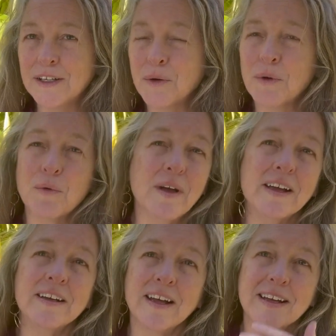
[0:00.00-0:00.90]
We're
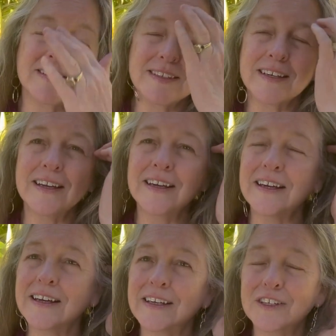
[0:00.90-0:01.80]
recognizing
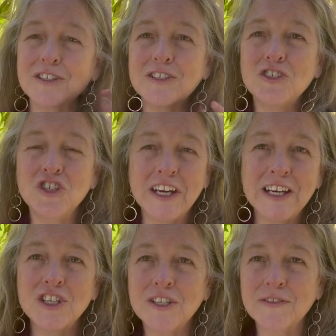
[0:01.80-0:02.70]
an
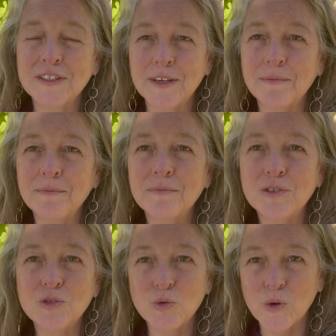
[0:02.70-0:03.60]
exchange of some
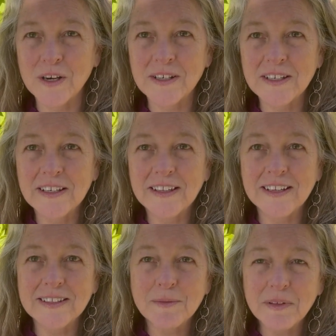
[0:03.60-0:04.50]
sort,
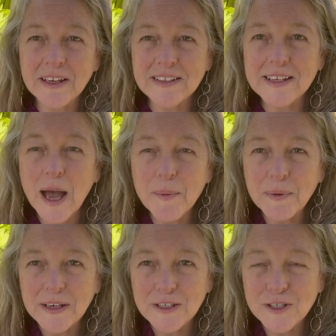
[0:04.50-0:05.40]
that something is
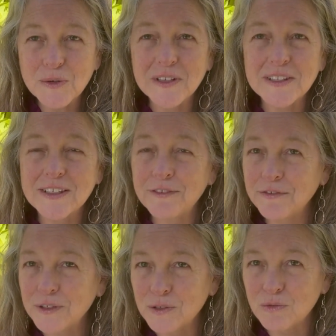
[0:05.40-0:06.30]
happening to us that
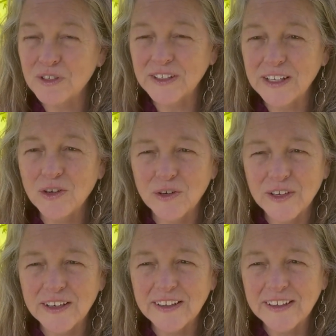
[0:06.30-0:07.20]
feels really
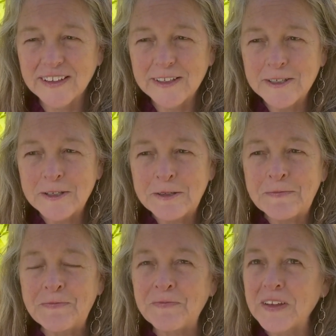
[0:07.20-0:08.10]
good.
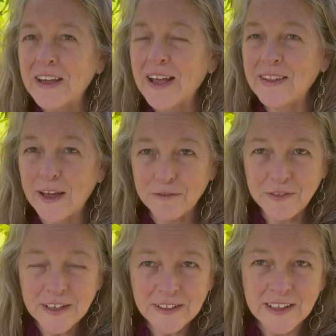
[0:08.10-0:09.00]
And that
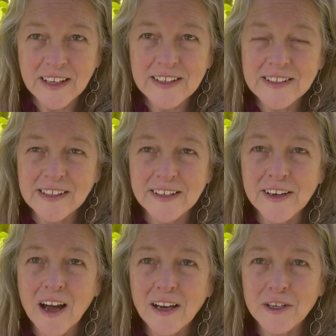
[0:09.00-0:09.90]
feeling is an
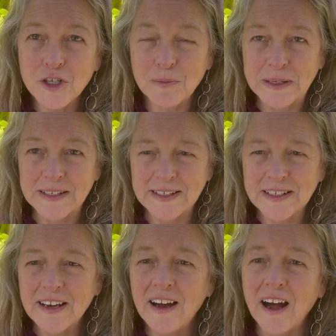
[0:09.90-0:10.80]
acknowledgement
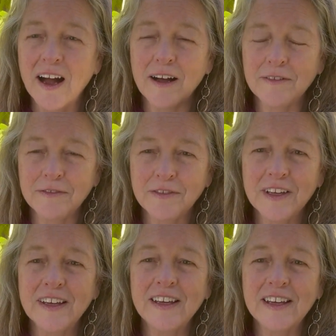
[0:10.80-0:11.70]
of
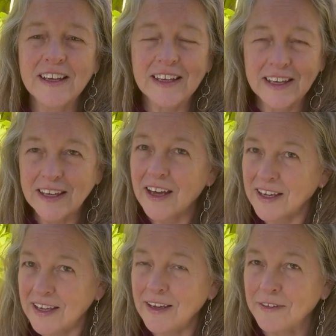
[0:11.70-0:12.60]
a
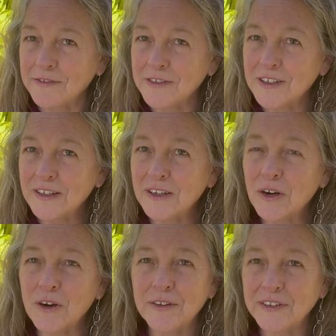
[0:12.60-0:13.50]
gift
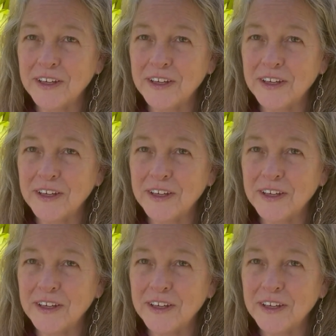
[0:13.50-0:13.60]
or of